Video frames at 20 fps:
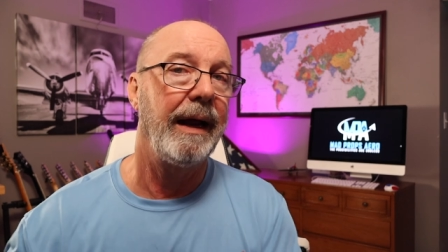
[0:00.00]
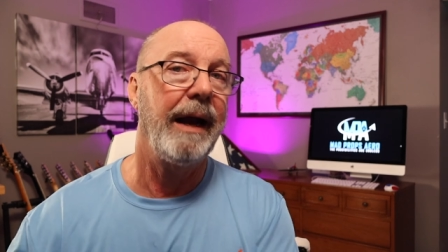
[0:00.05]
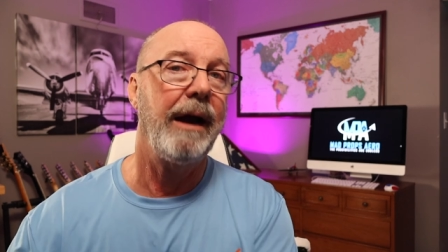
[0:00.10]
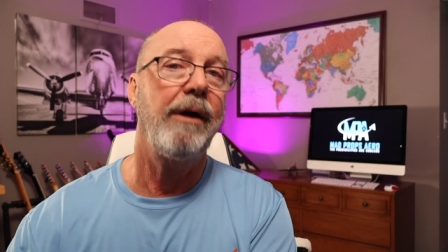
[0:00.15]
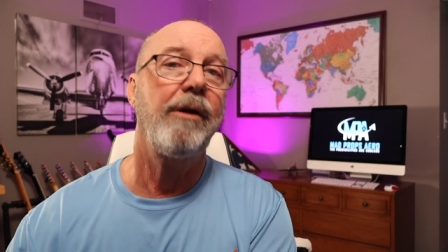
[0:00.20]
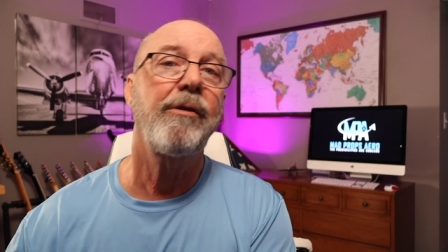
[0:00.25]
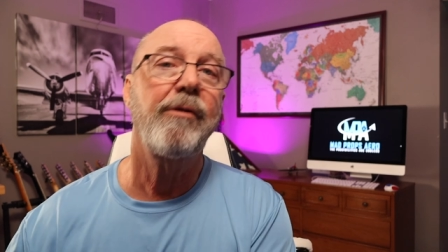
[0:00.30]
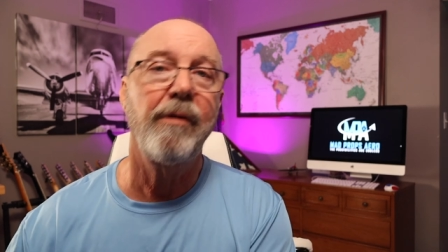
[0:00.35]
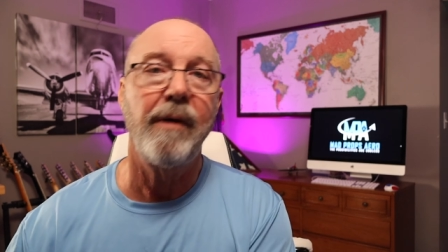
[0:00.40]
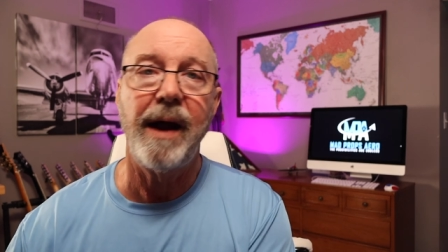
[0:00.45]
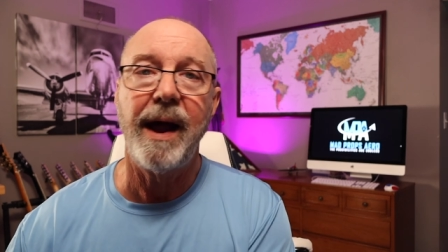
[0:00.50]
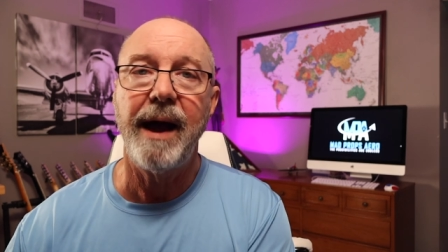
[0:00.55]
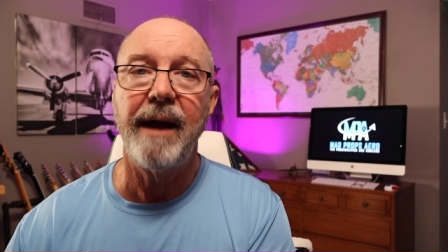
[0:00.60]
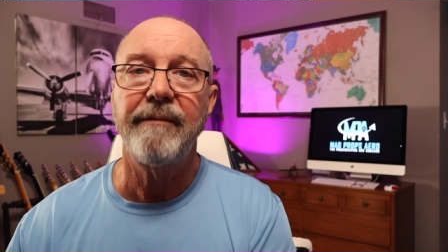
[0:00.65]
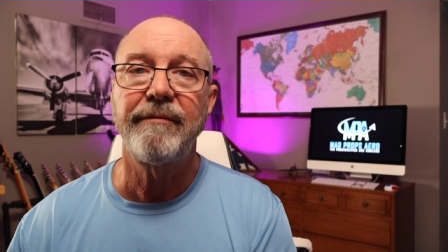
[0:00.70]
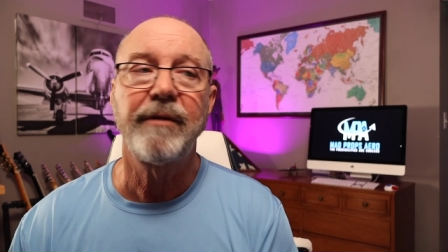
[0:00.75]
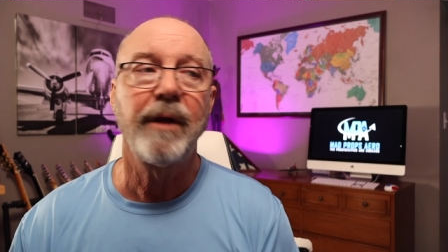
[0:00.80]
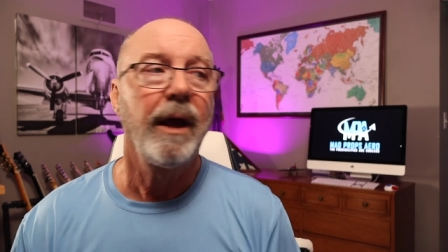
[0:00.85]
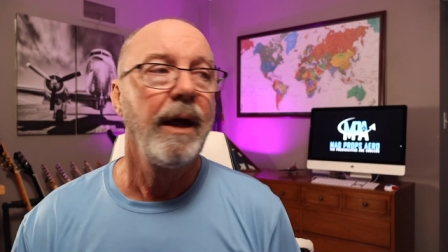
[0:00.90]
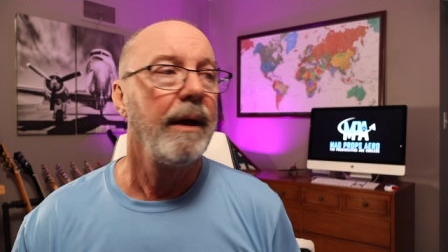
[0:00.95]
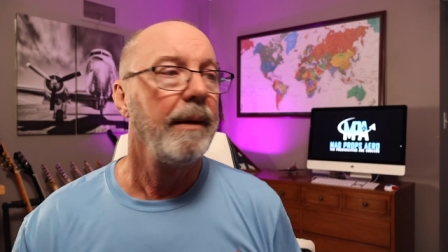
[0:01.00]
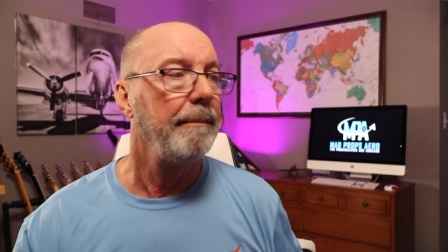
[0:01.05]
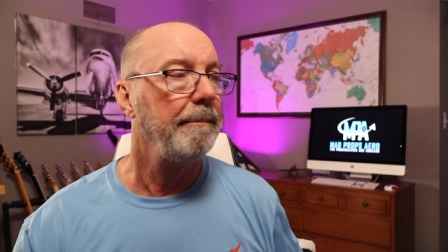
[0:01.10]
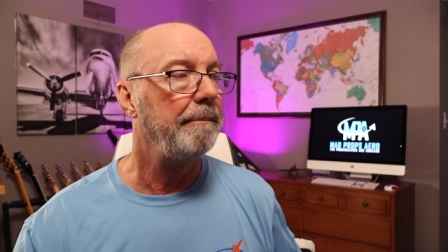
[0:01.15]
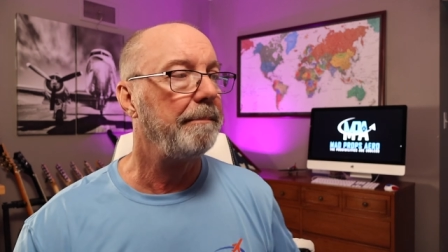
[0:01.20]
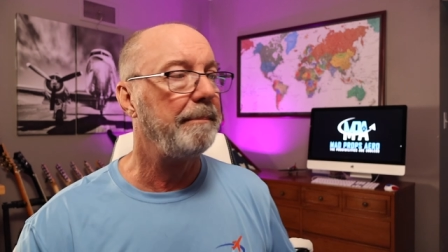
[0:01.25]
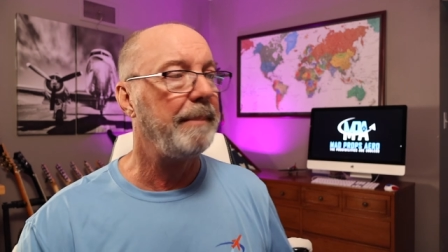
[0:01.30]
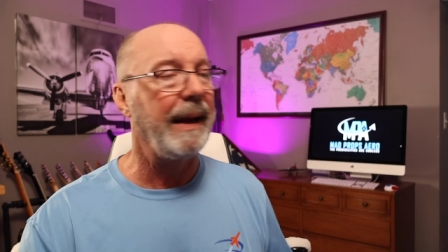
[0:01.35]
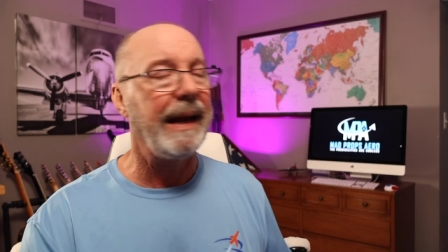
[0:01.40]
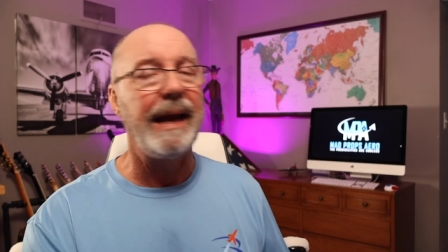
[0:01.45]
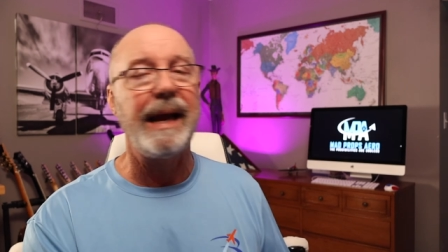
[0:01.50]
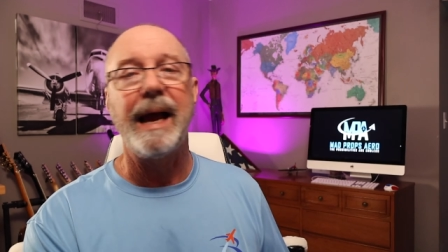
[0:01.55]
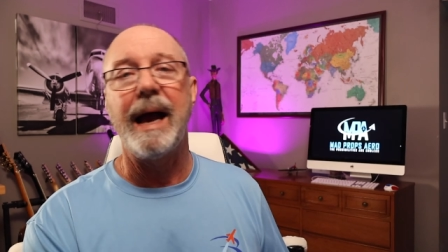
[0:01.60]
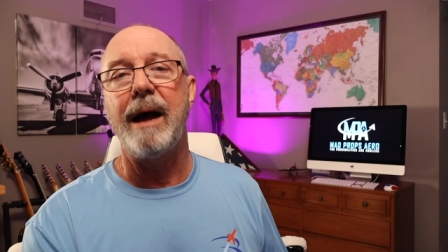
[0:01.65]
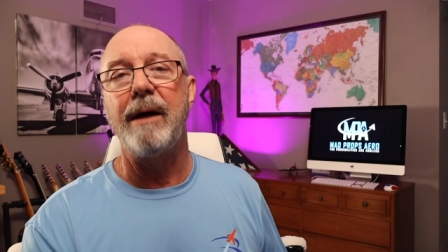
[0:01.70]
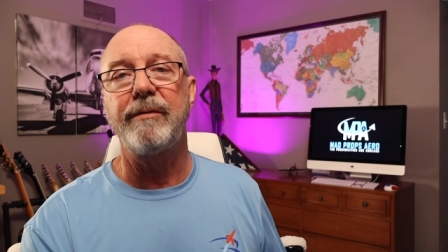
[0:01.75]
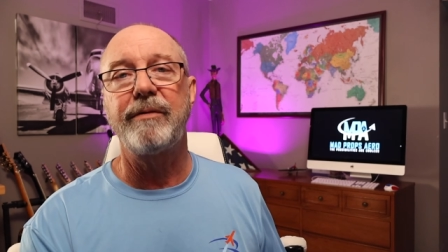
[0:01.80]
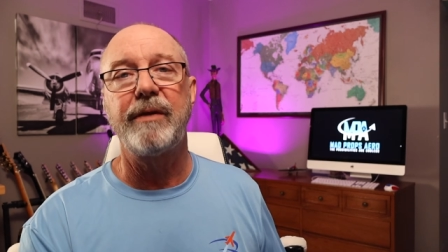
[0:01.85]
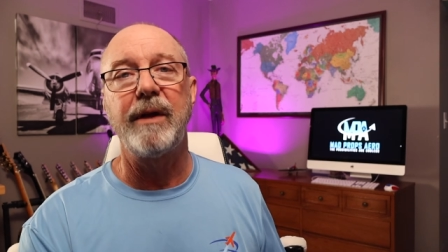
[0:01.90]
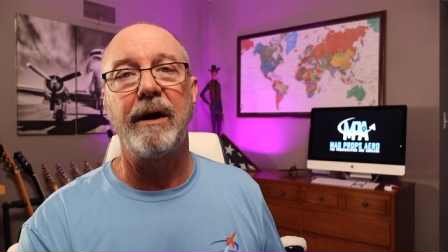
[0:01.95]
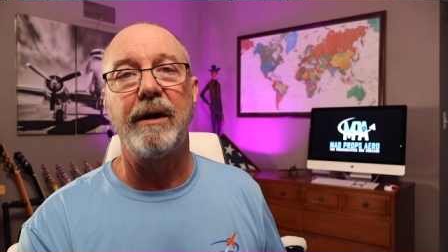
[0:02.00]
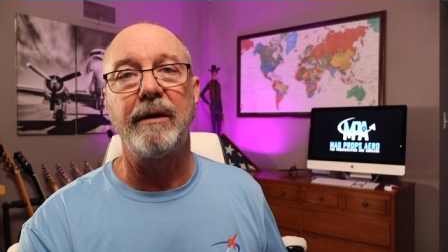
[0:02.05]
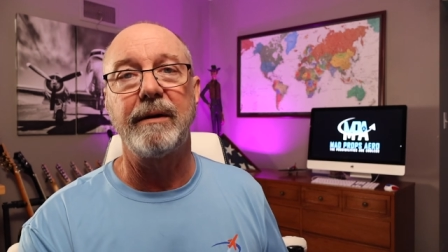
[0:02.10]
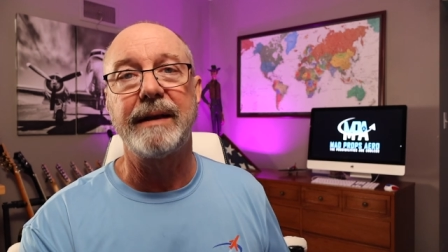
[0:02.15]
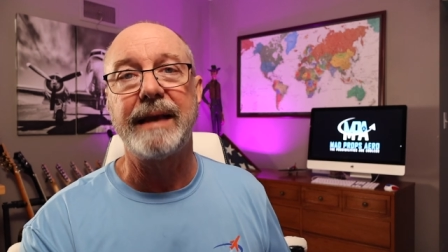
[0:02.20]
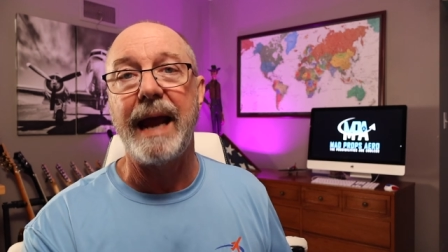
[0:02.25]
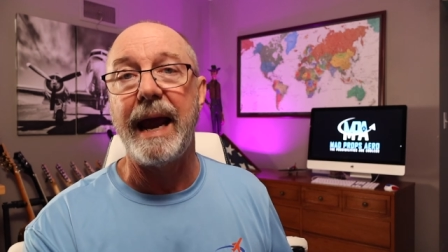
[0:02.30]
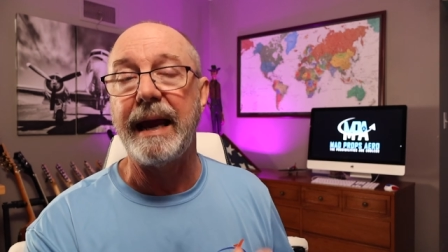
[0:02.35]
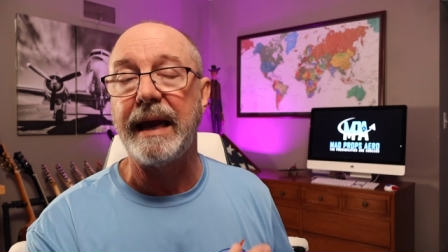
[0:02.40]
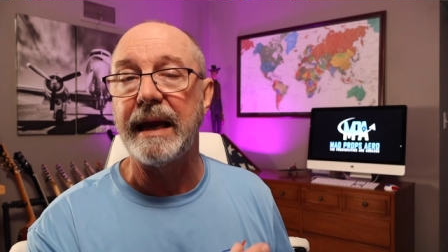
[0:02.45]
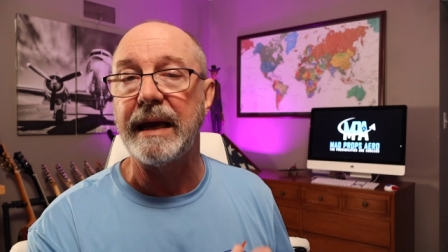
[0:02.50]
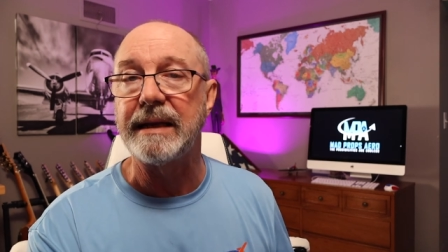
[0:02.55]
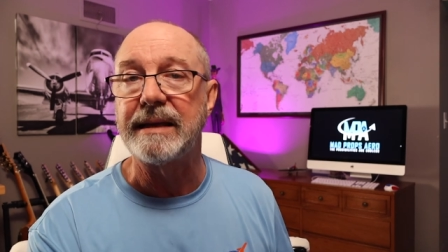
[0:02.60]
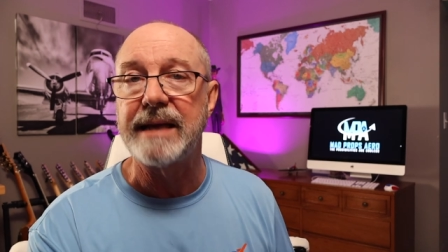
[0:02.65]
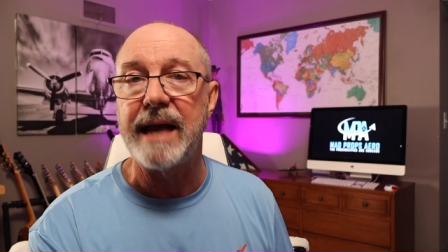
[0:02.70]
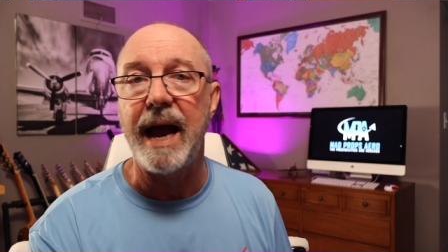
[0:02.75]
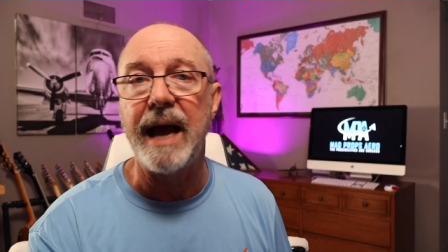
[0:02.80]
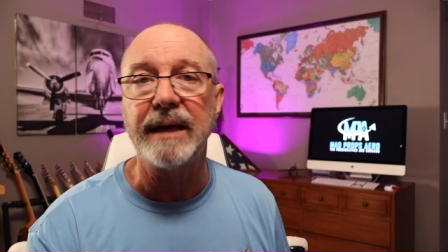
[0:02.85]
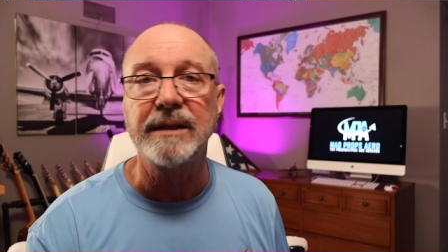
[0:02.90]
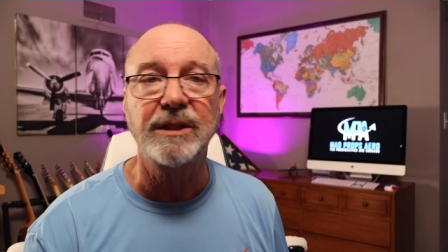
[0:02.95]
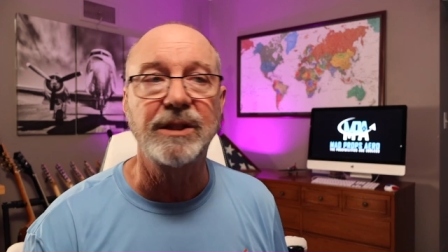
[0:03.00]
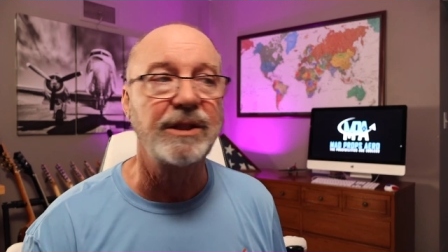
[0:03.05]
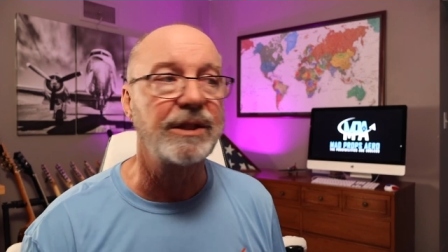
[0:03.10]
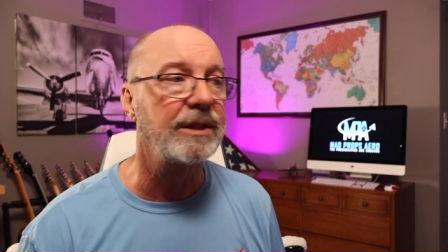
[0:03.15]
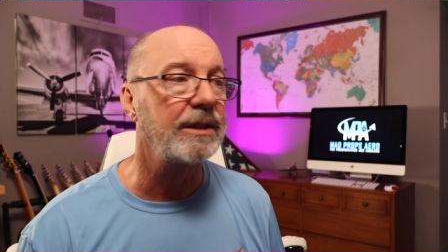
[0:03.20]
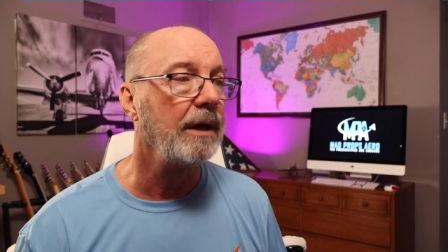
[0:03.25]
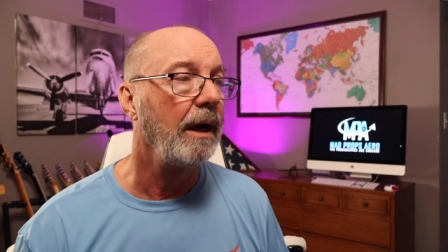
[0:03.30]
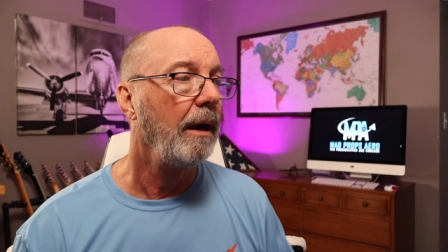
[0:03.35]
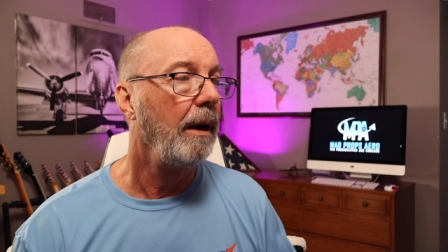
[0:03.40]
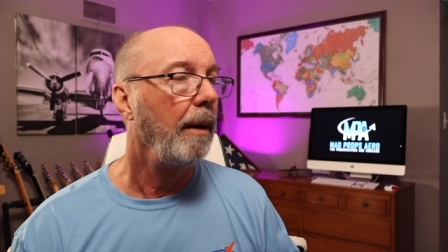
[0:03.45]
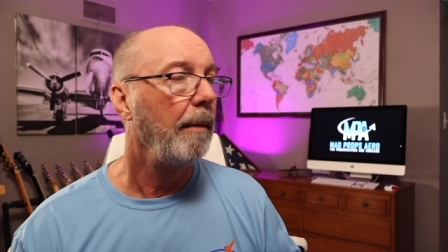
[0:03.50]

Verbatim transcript: aircraft, being out there taking tests,